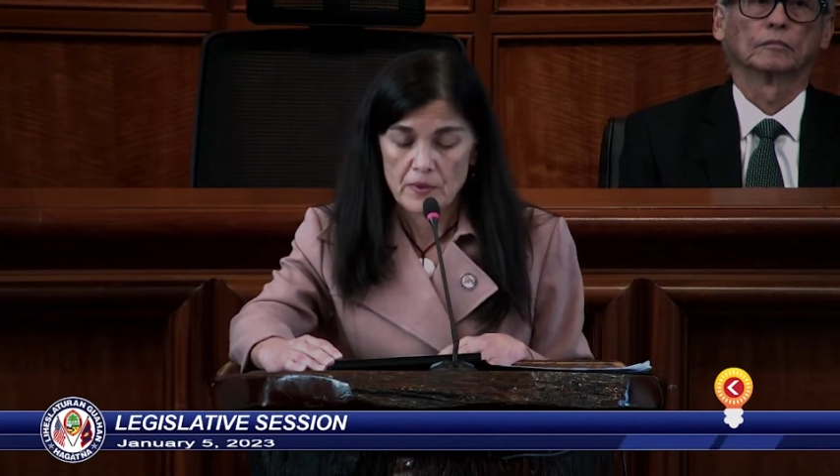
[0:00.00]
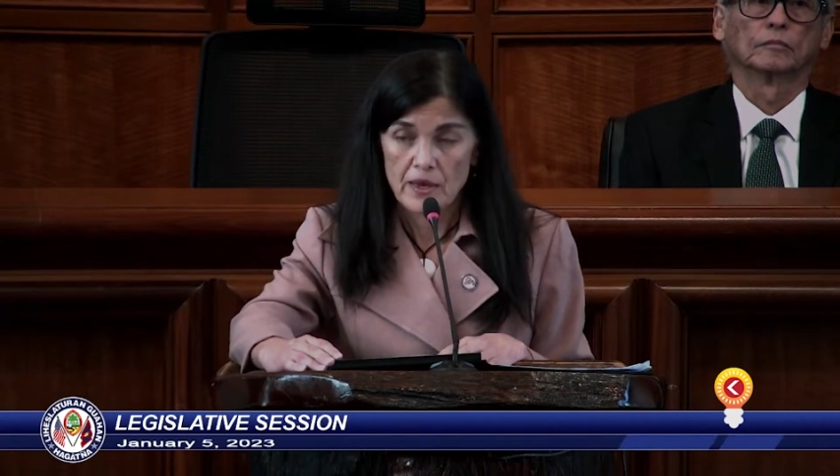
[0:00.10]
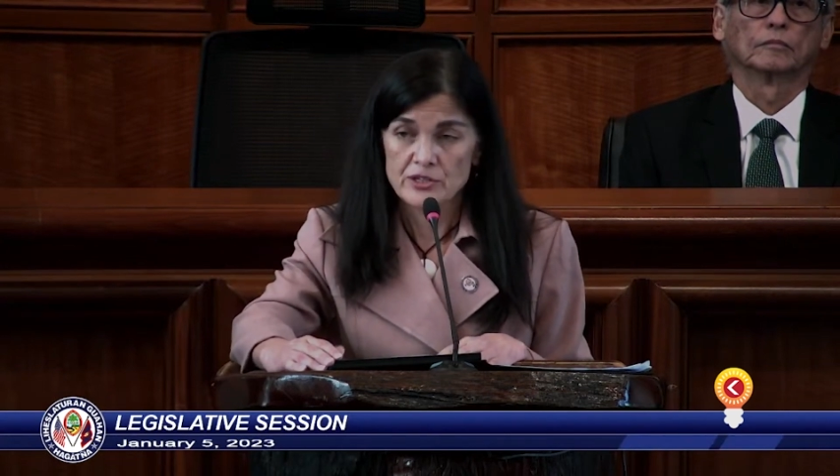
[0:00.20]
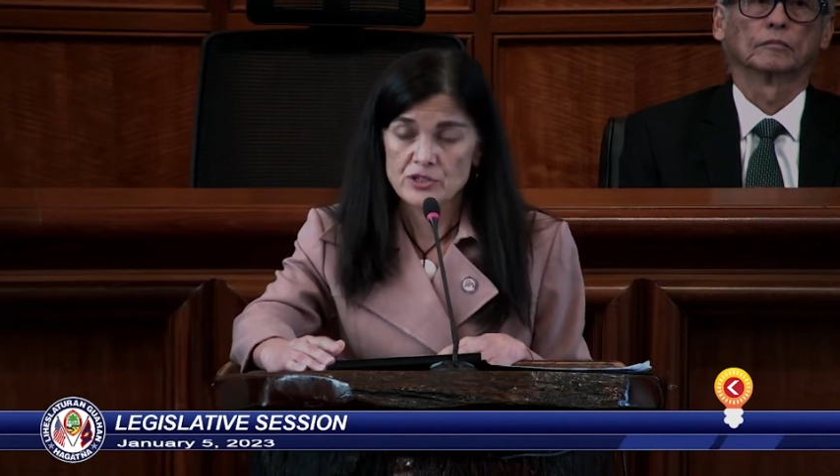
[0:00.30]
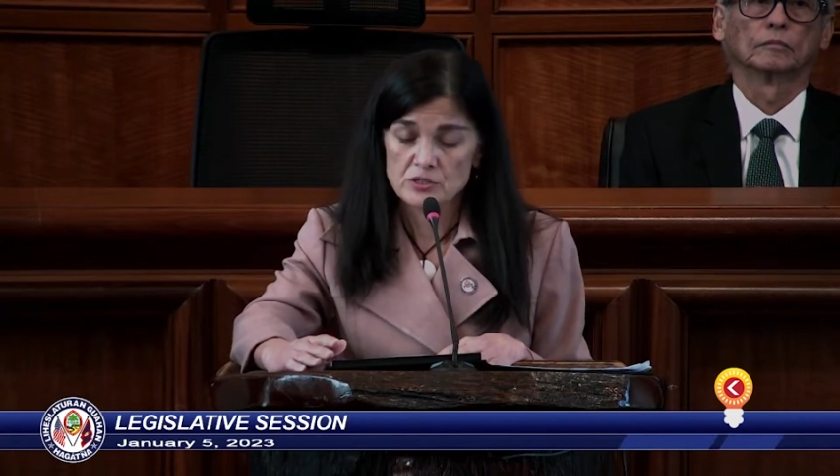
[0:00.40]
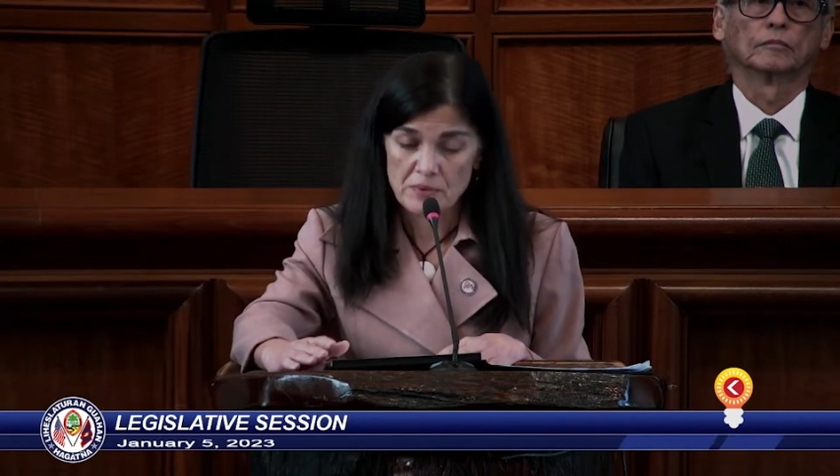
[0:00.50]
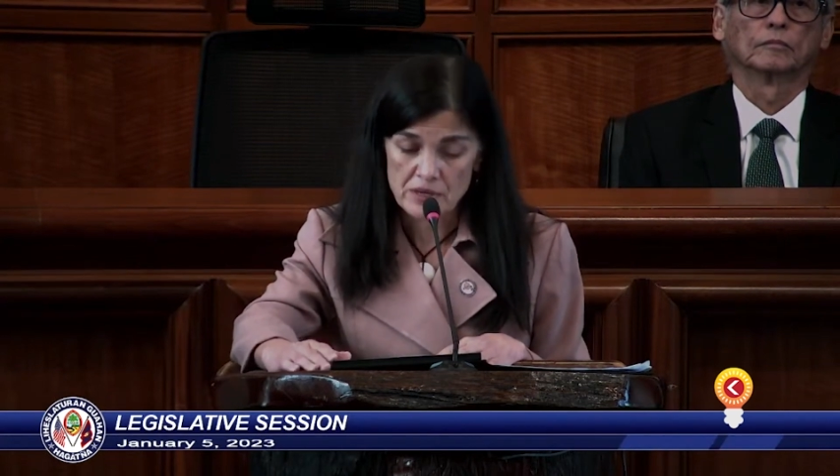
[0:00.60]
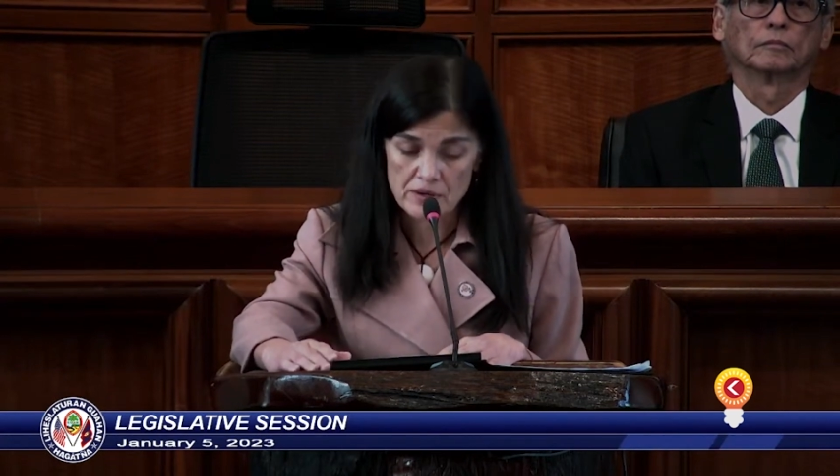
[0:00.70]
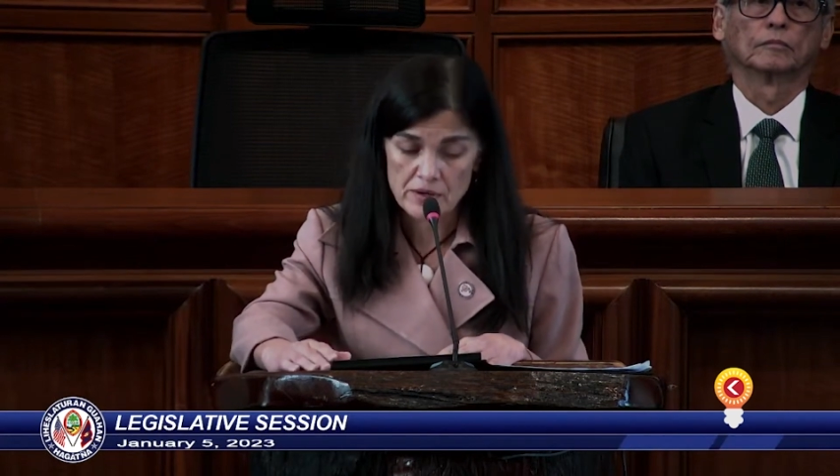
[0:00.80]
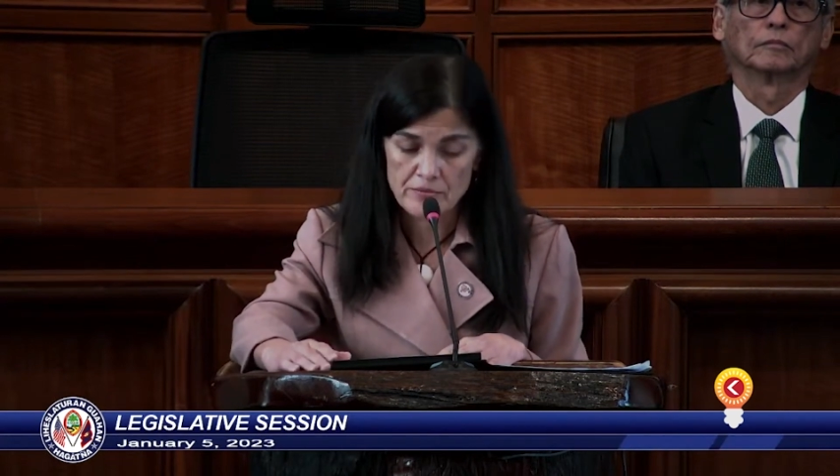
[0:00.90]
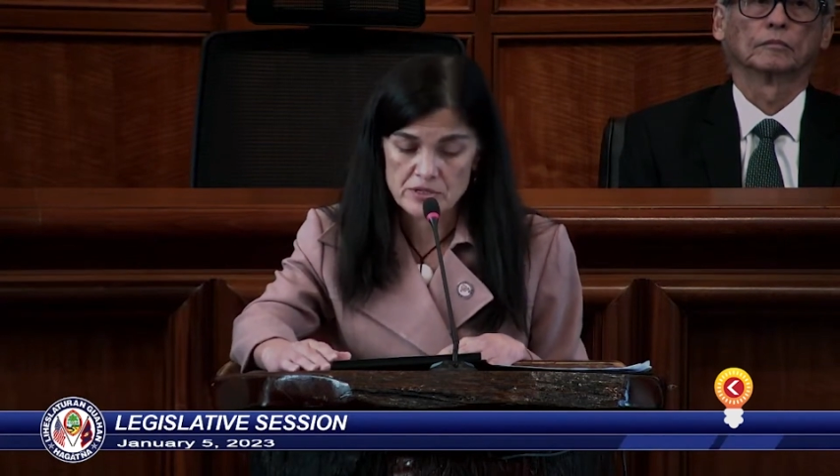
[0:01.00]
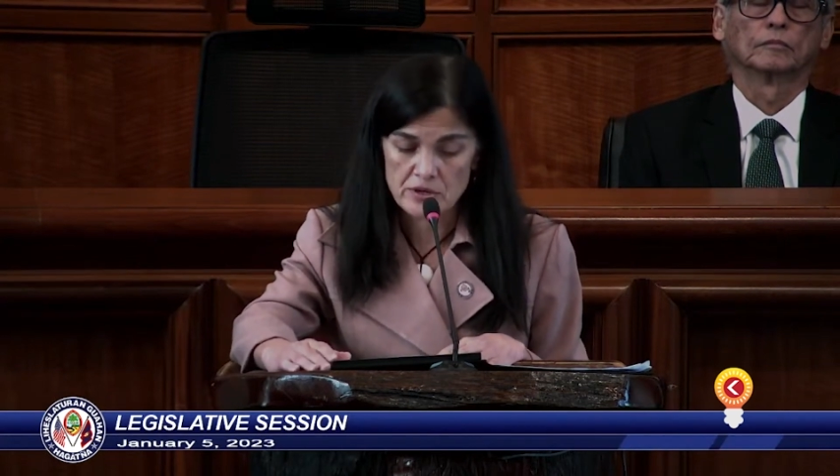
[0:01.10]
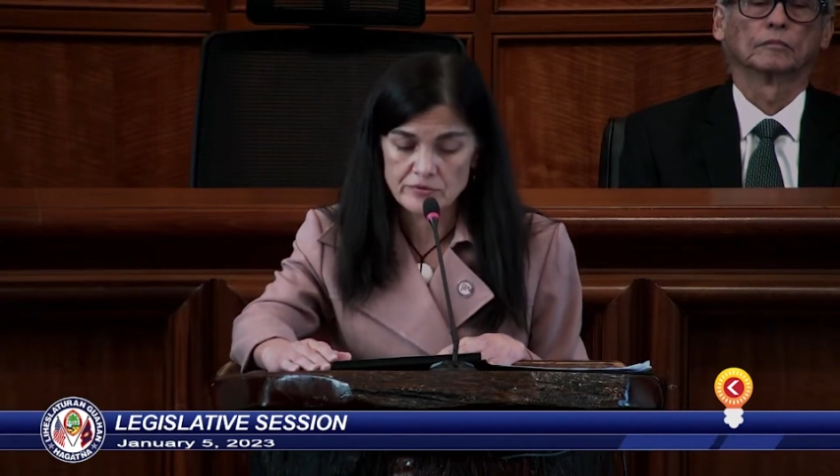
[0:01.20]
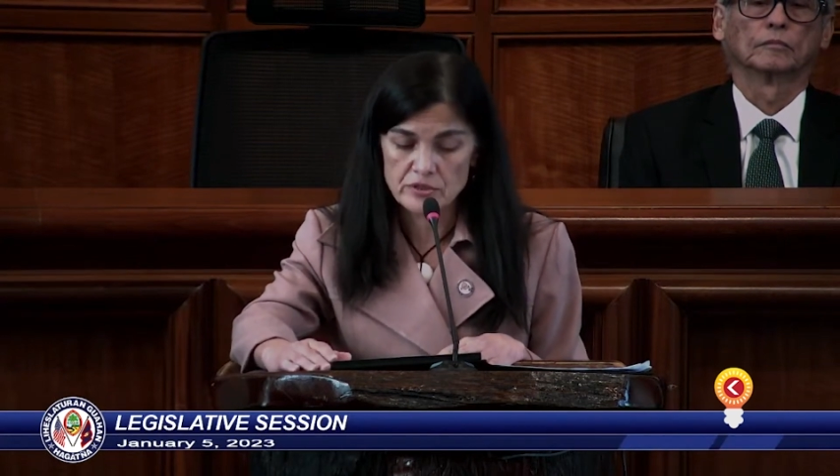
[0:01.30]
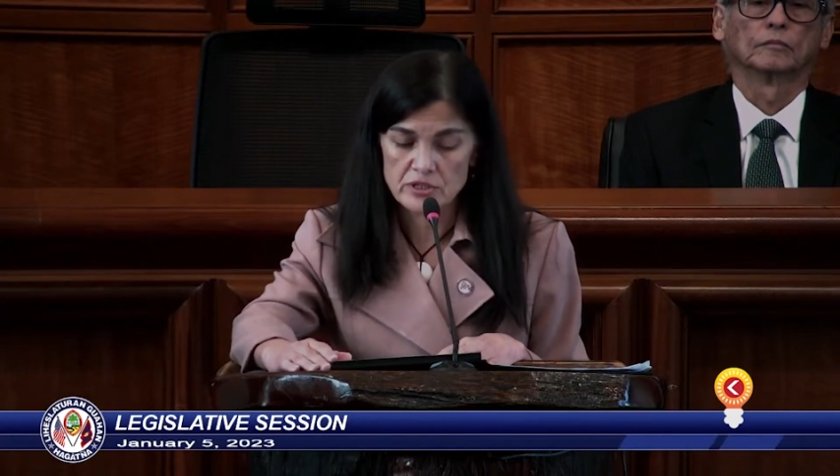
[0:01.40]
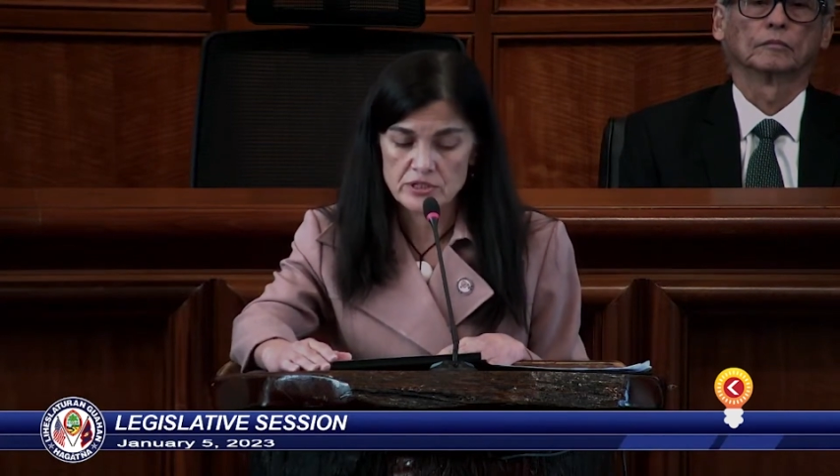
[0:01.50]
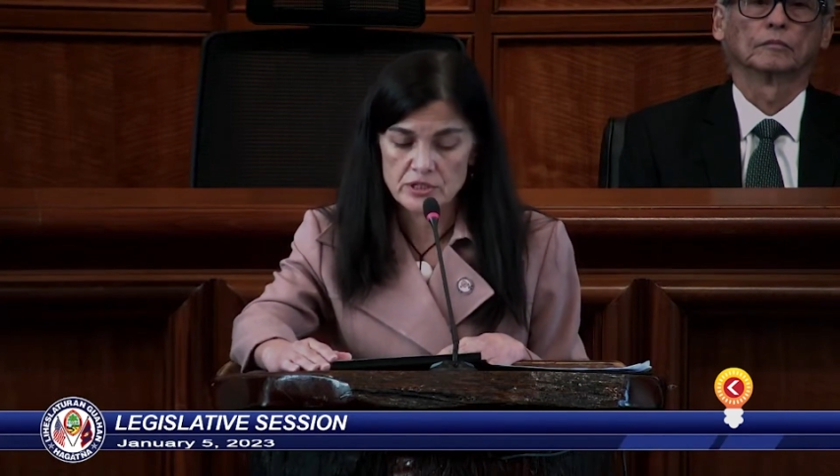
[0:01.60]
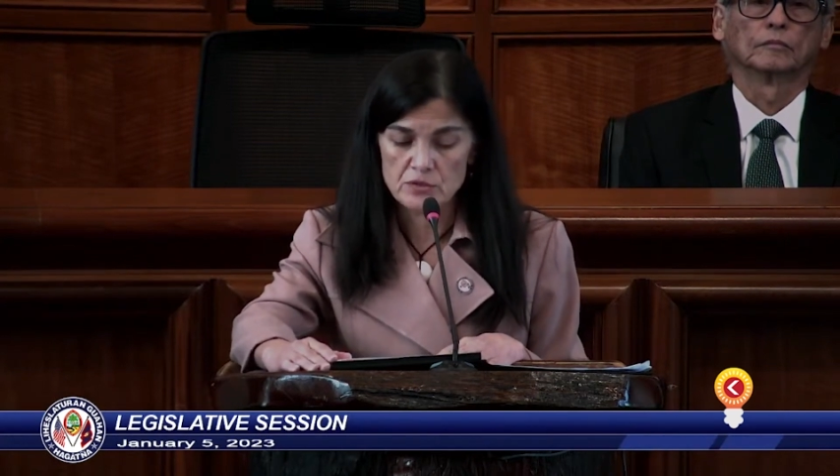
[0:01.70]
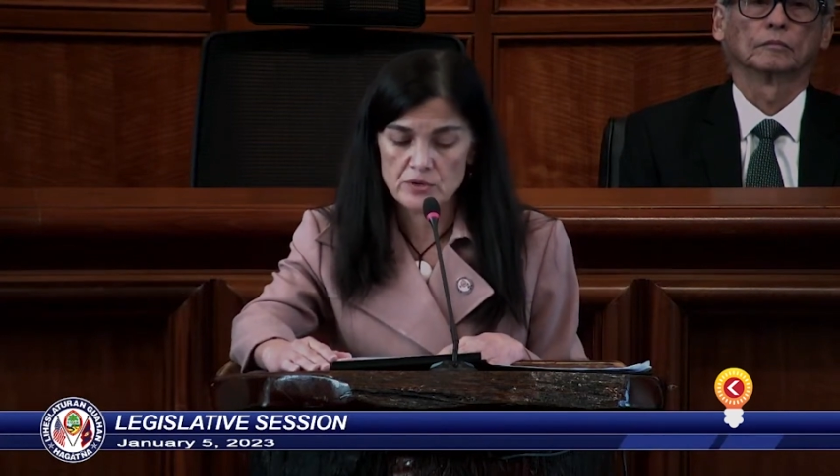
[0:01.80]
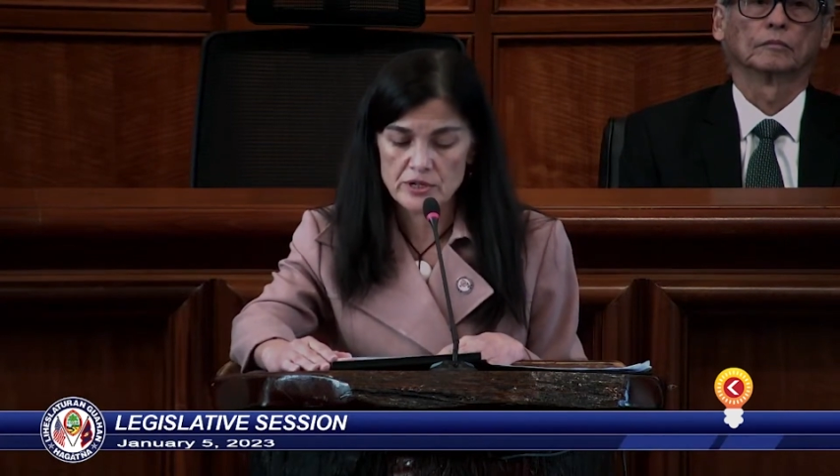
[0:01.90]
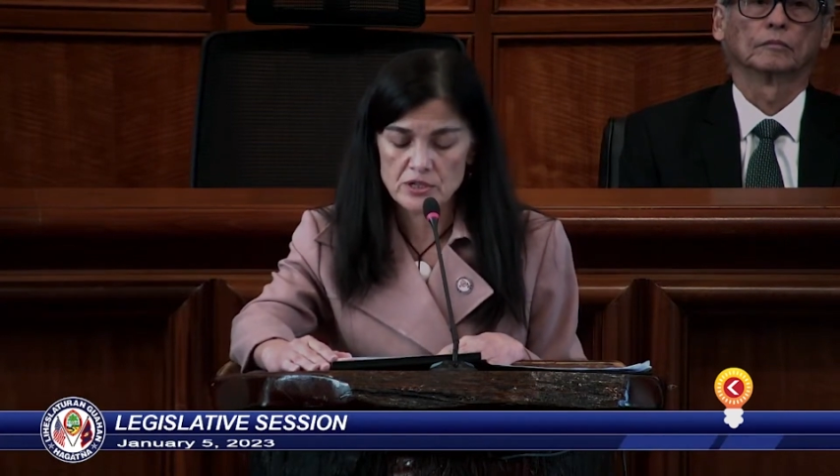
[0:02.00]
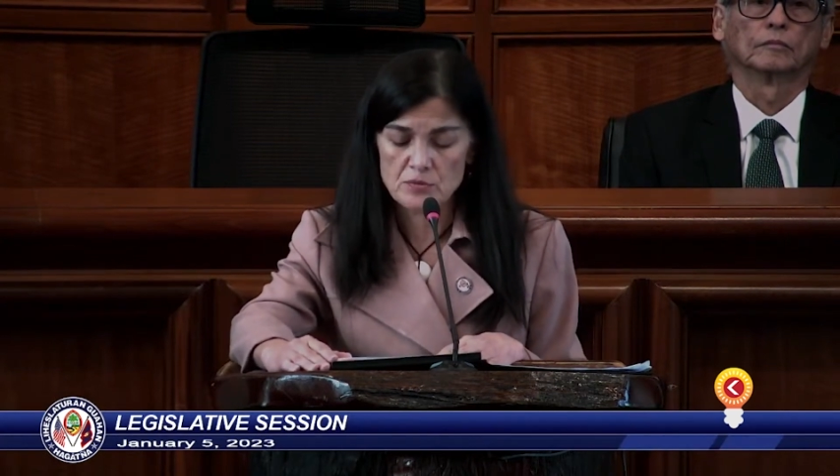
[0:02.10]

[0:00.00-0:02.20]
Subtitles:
As your speaker, I resolve to continue working